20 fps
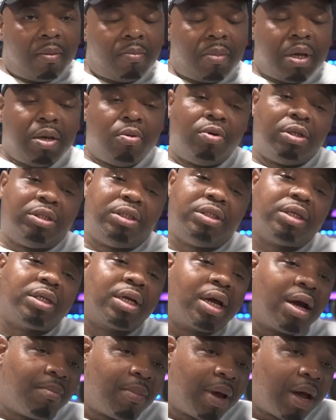He was just
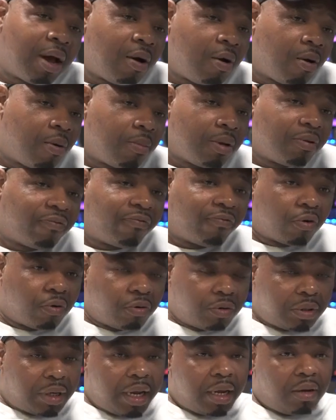coming home his
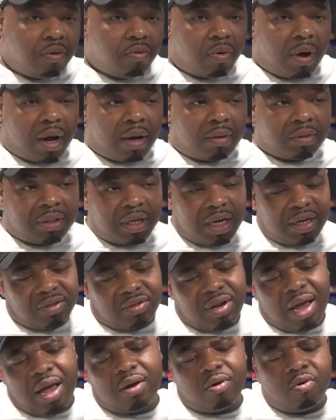first day, you know what I'm saying?
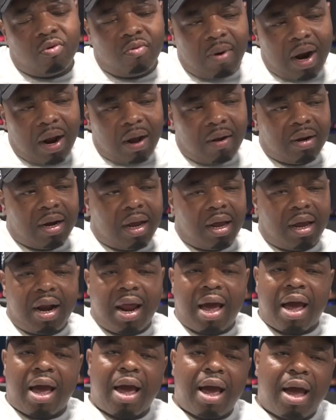So I go around there and
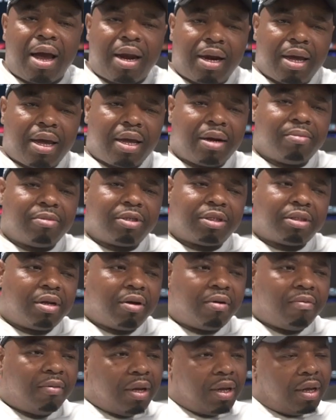I holler at him and
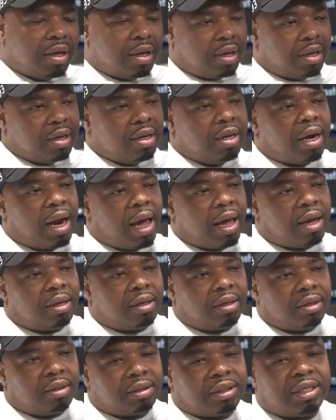stuff. He like
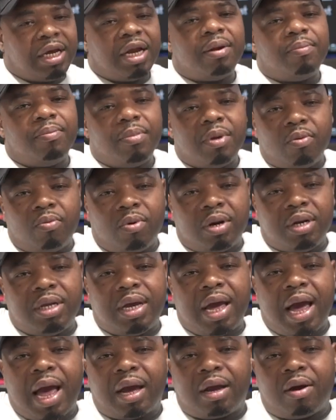telling me what he
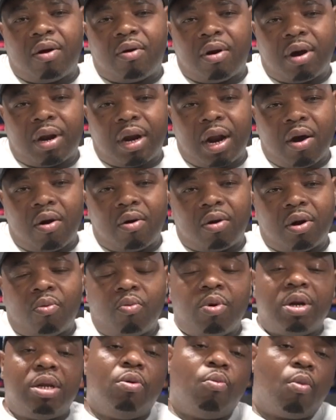got going on and
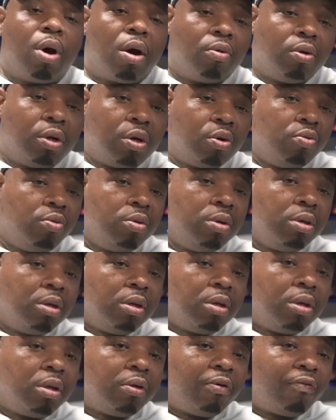what he won't do.
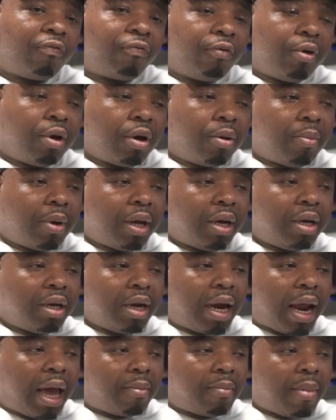You feel me? And
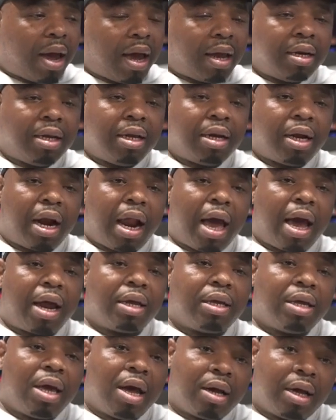he like, man, I need a lot
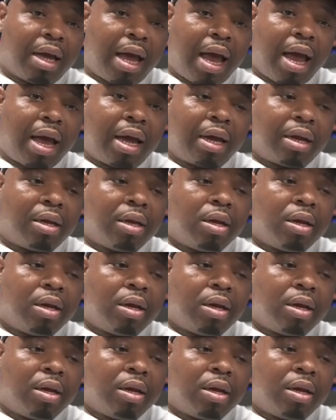of young guy.